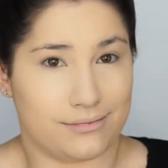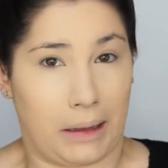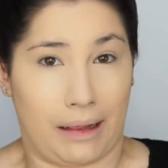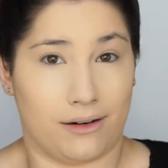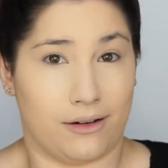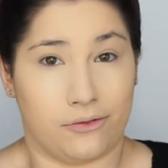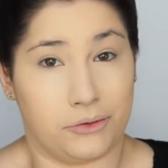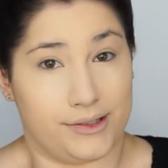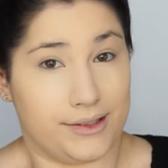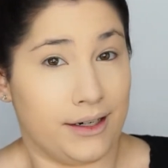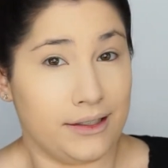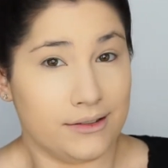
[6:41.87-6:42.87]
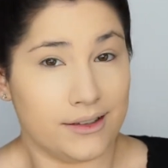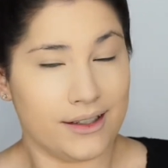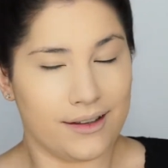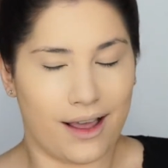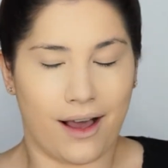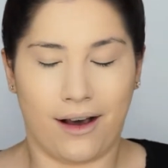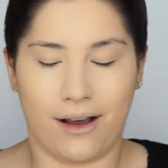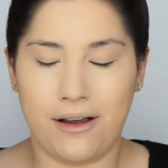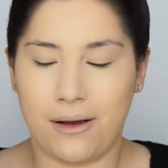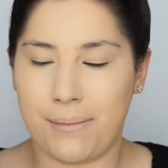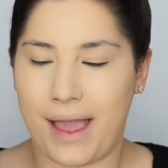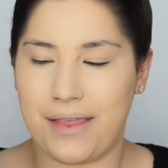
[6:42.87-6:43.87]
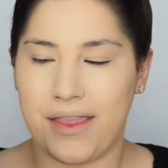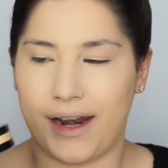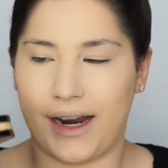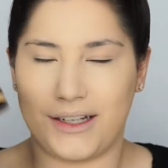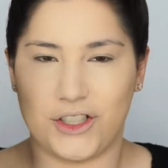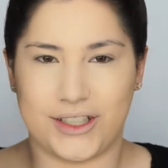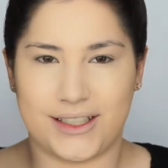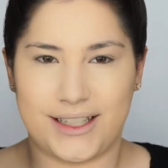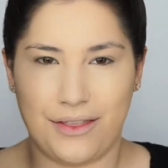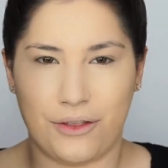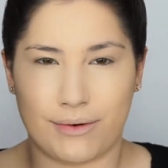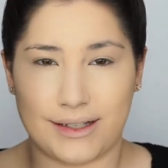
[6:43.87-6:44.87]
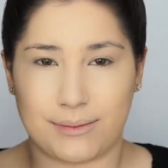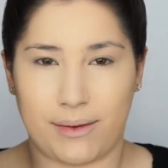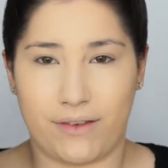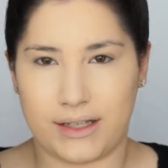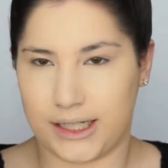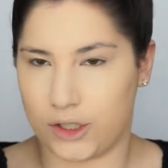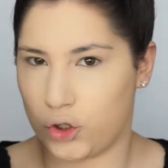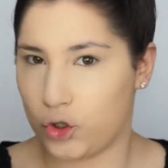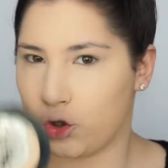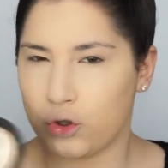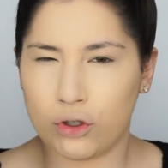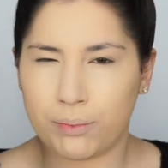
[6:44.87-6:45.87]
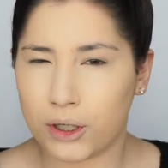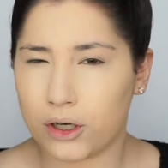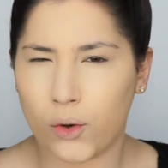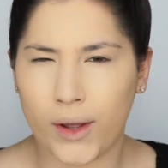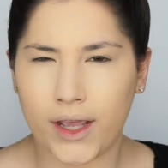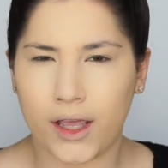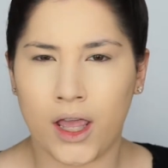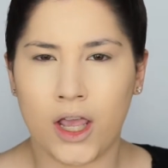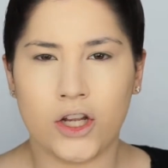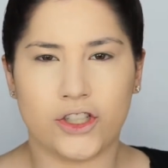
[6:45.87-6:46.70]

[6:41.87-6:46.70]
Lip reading: I don't know if it did anything. And then I just set the rest of my face like super quick